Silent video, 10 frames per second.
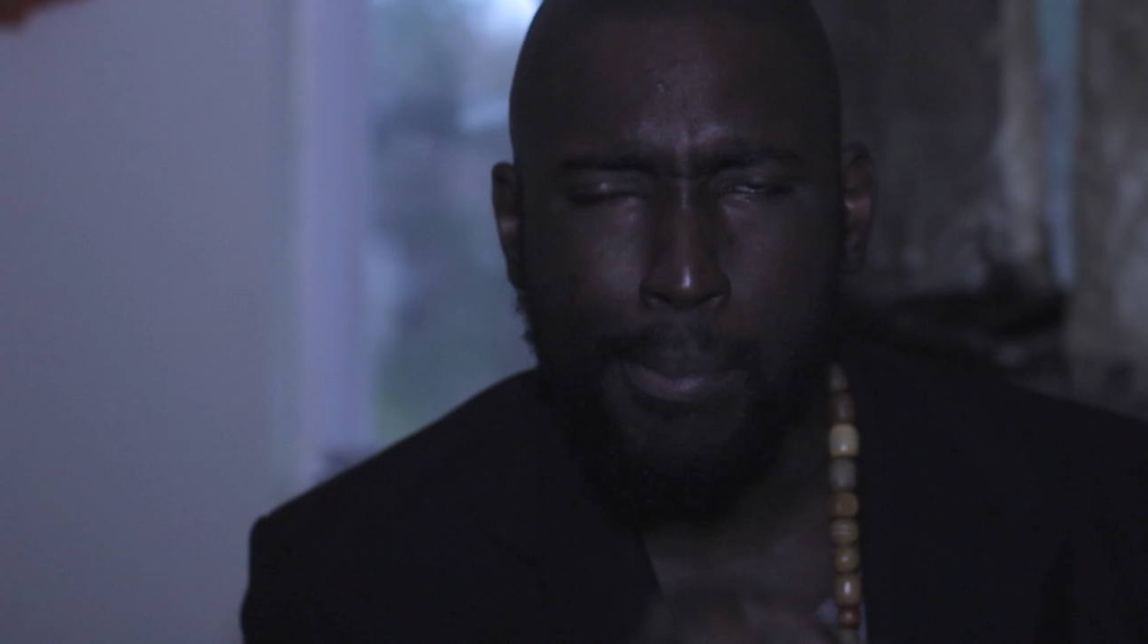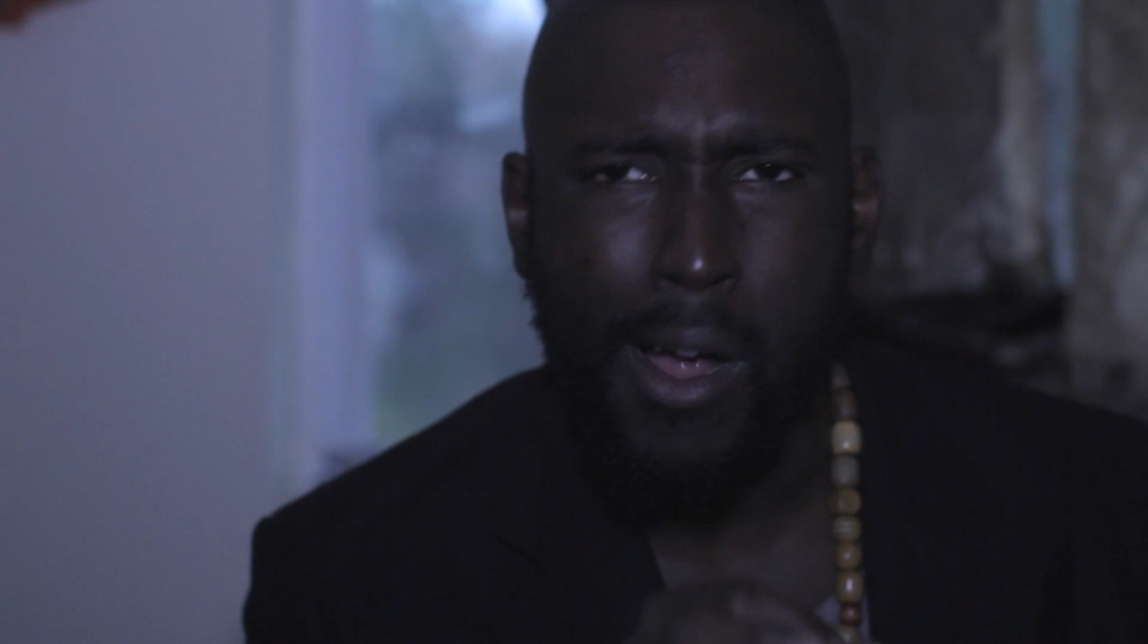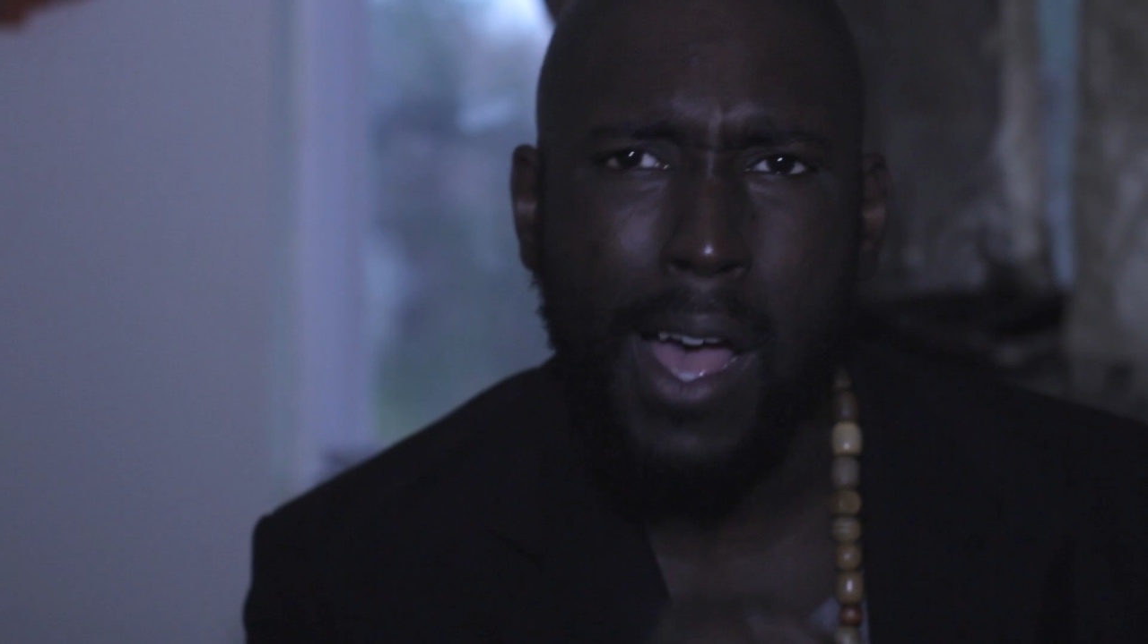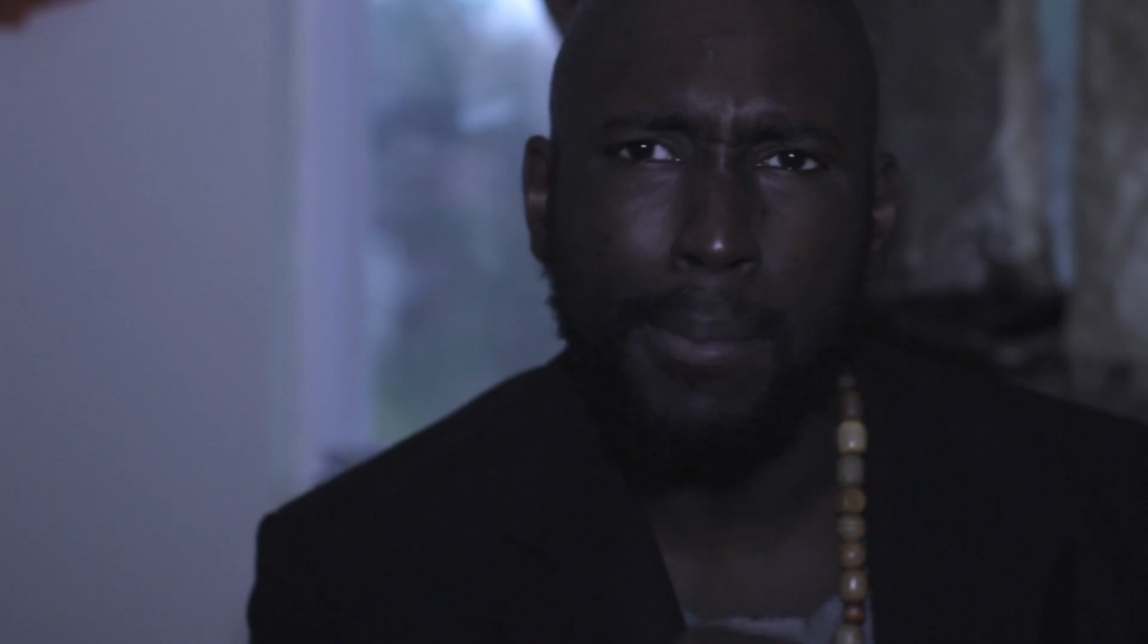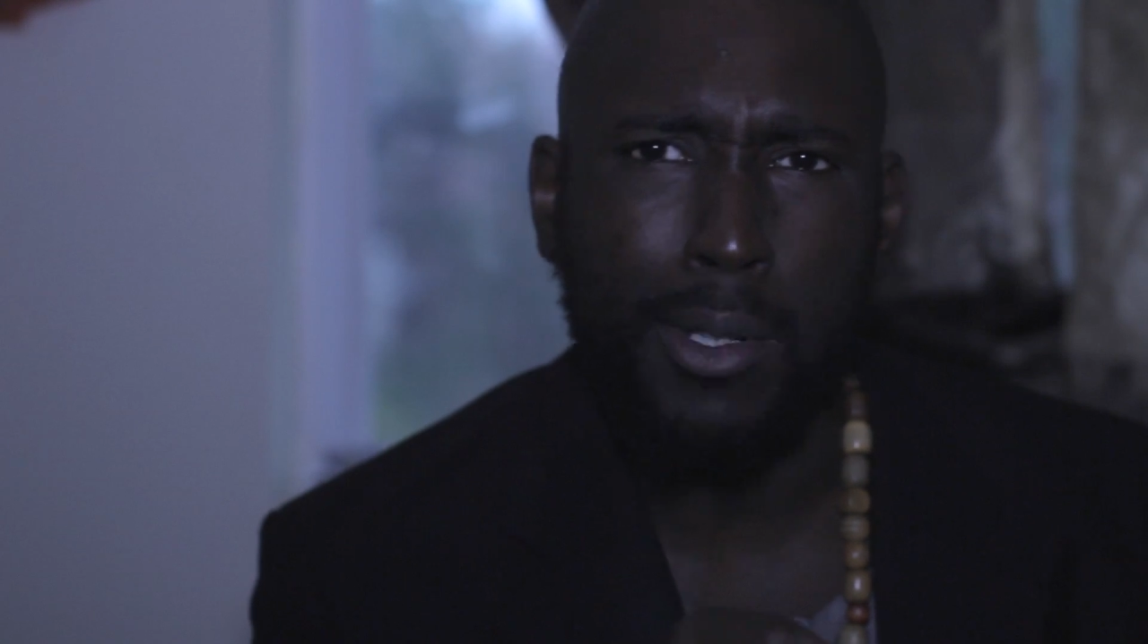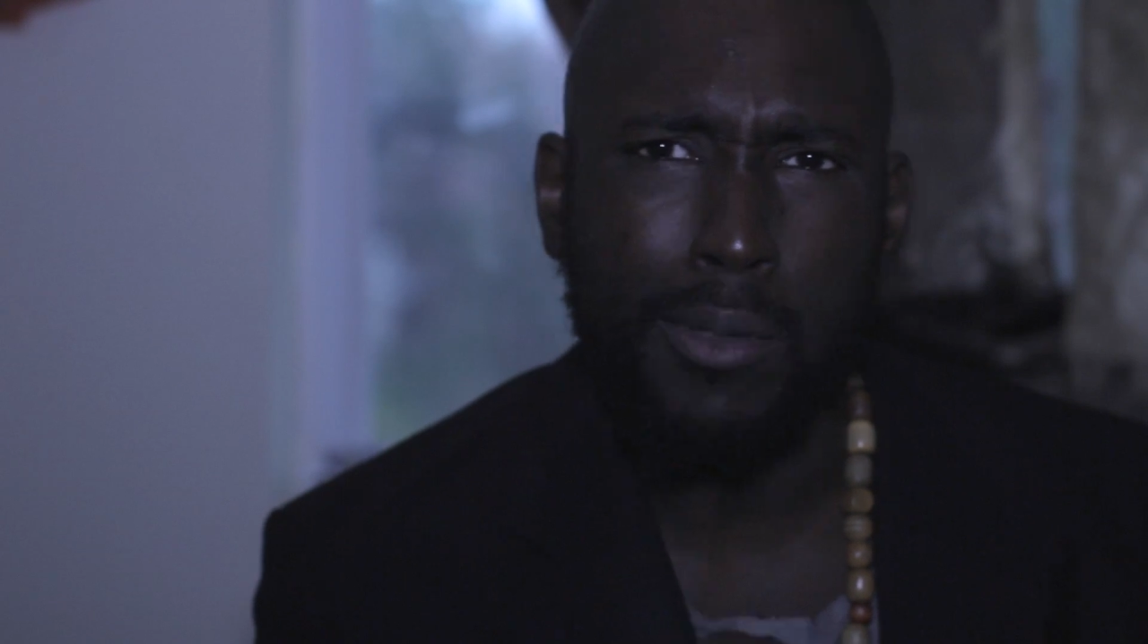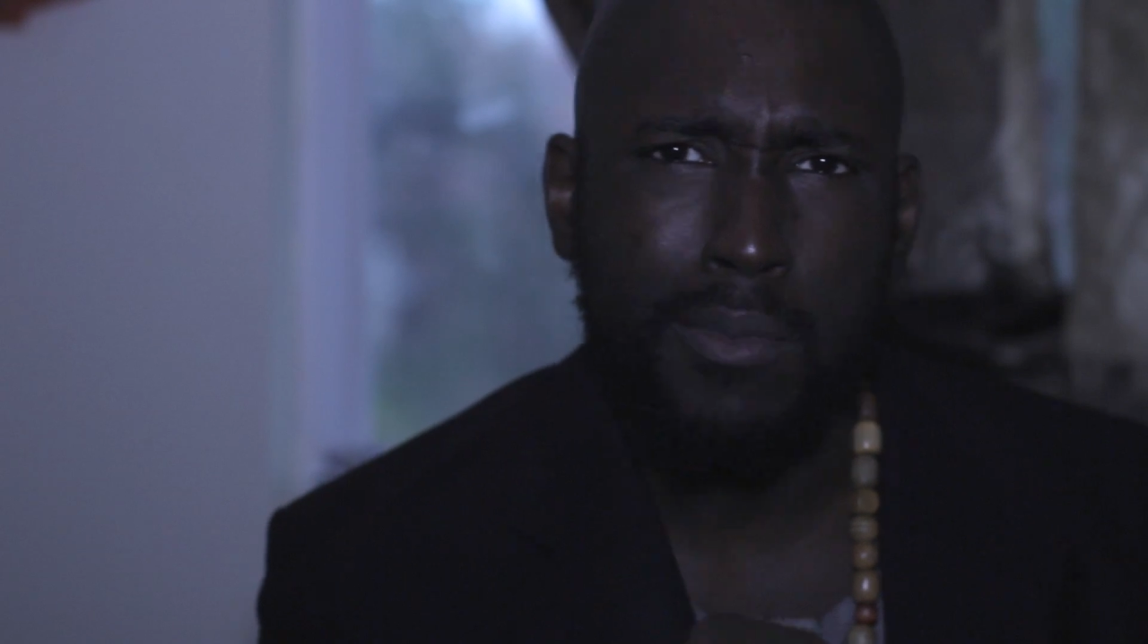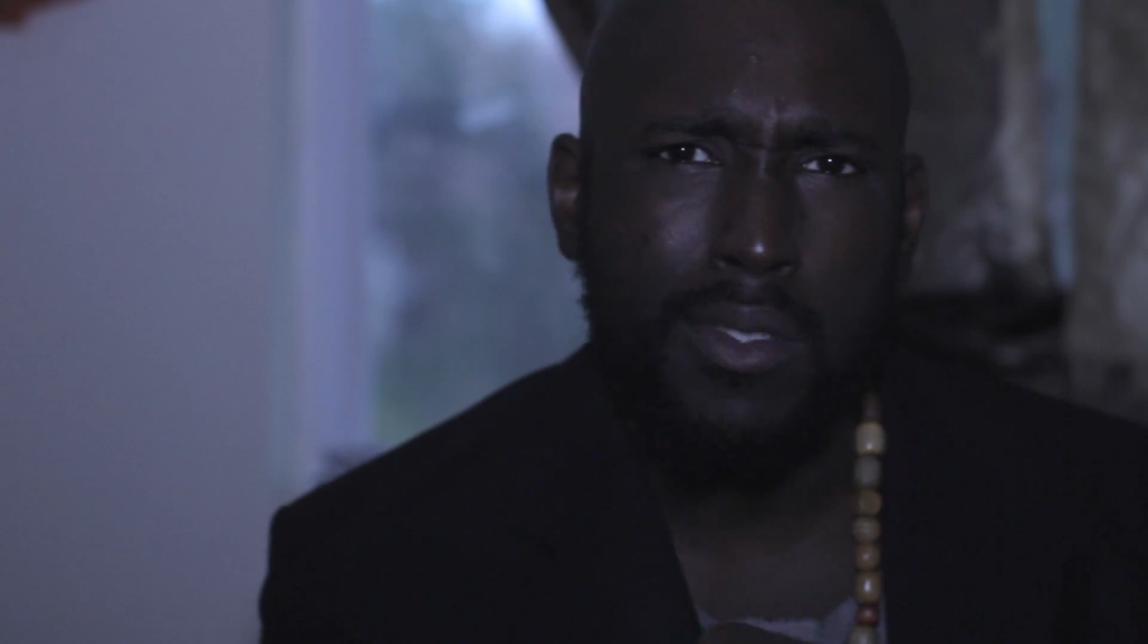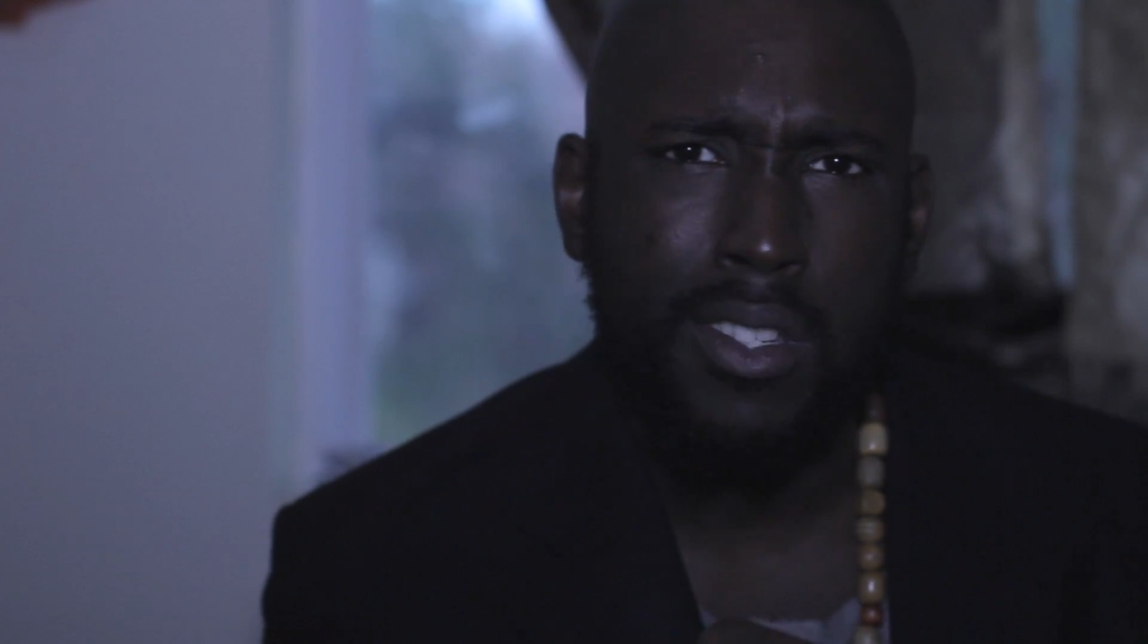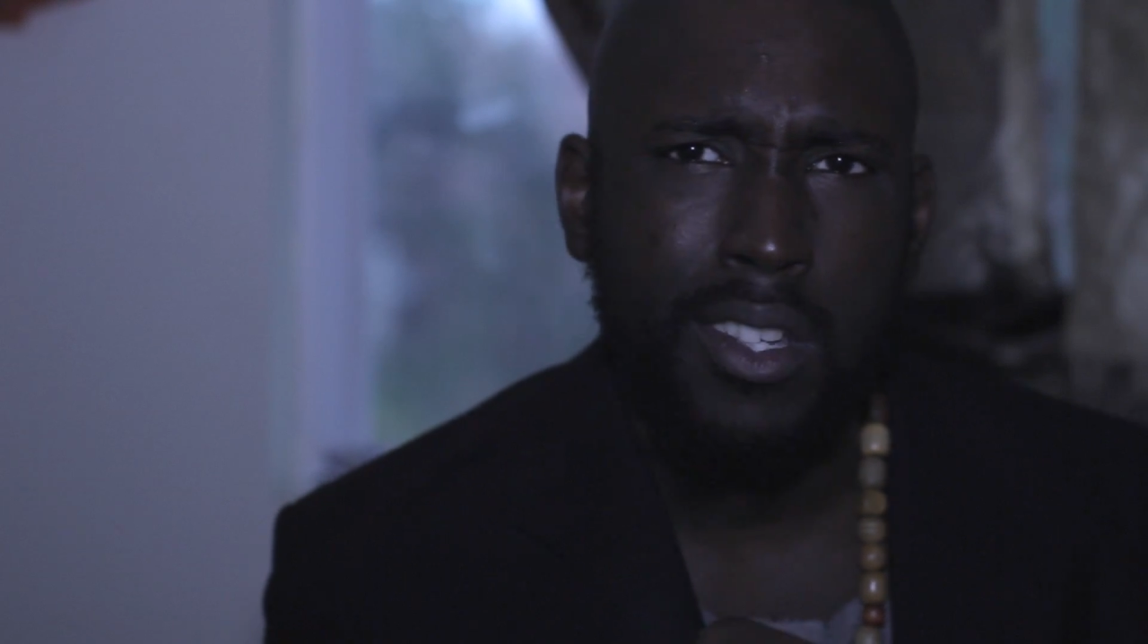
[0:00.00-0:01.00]

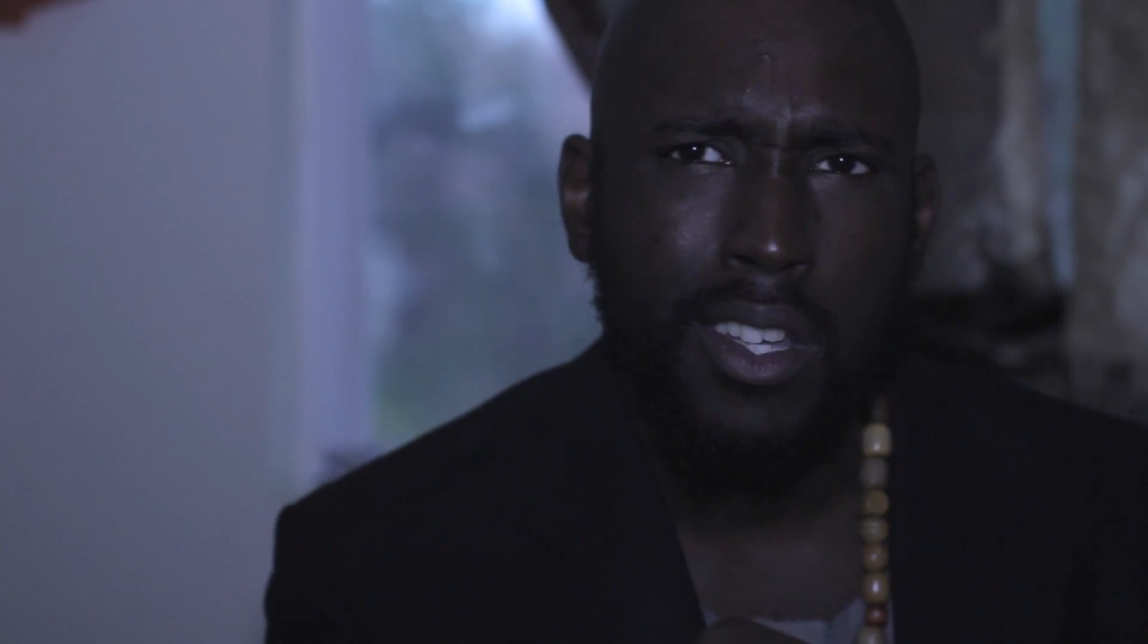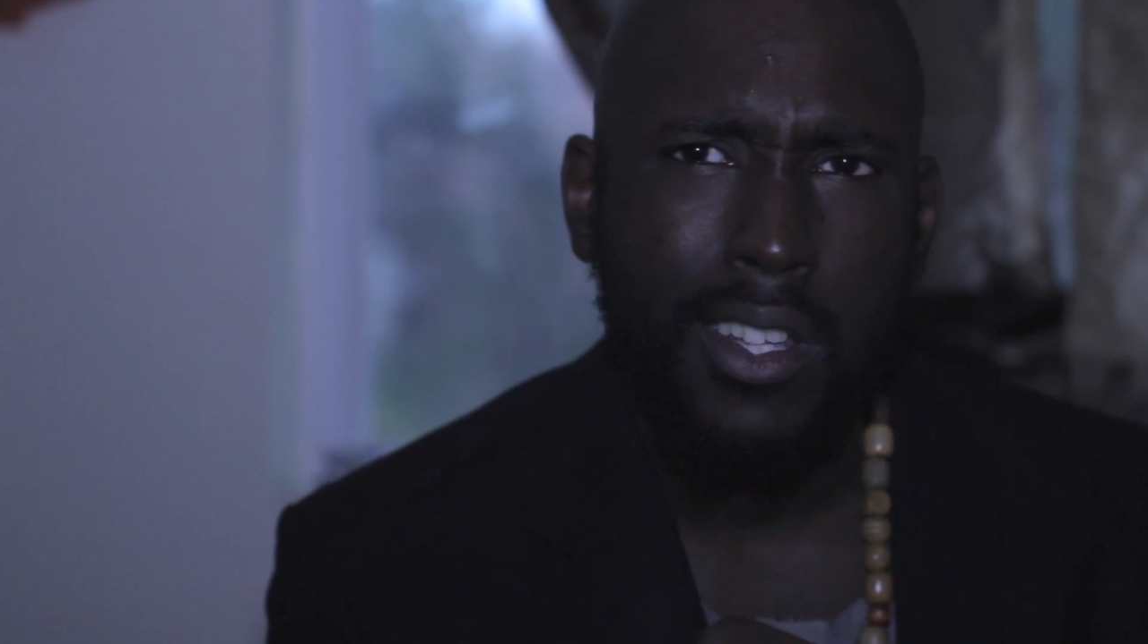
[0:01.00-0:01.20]
problems